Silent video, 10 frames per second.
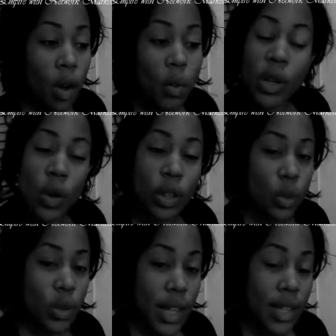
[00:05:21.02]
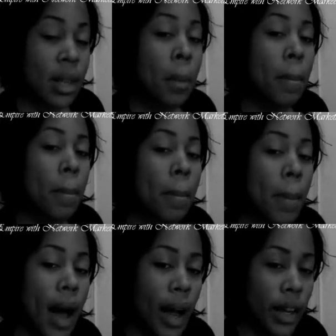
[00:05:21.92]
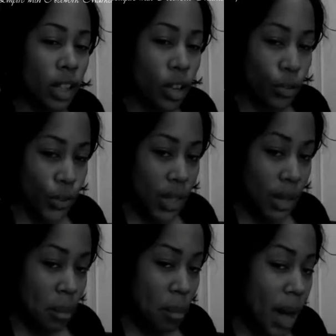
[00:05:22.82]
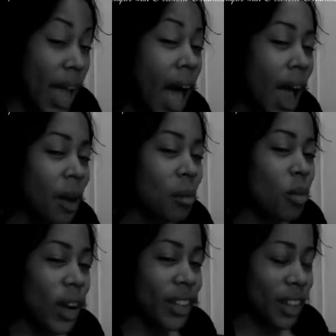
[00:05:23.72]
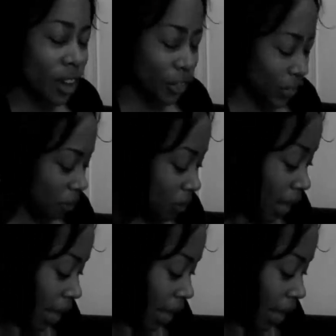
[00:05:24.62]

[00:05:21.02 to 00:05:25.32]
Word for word: we're going to taste my coffee, my high brand coffee.